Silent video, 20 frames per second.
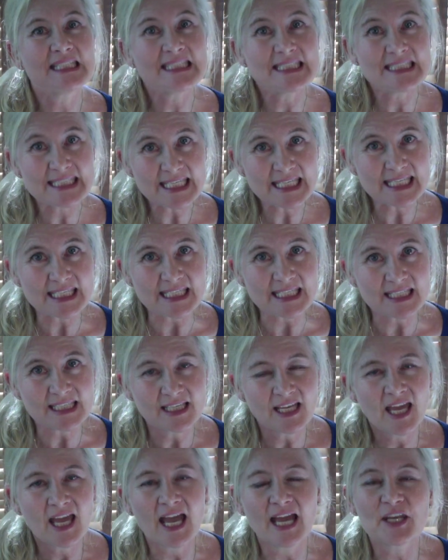D
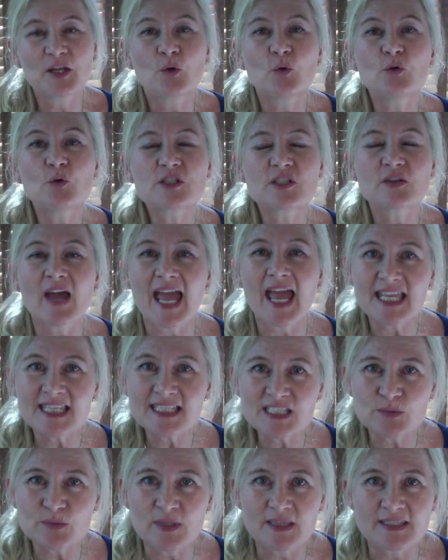and it also
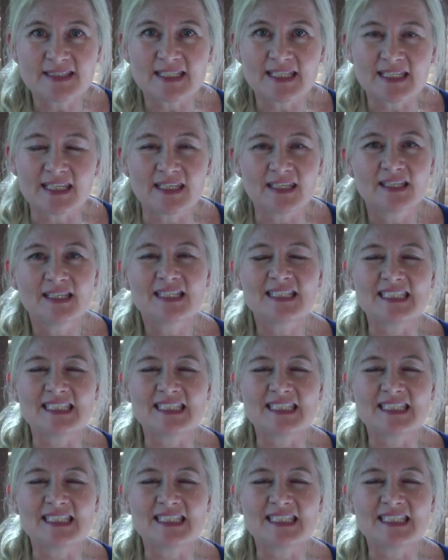ends with D.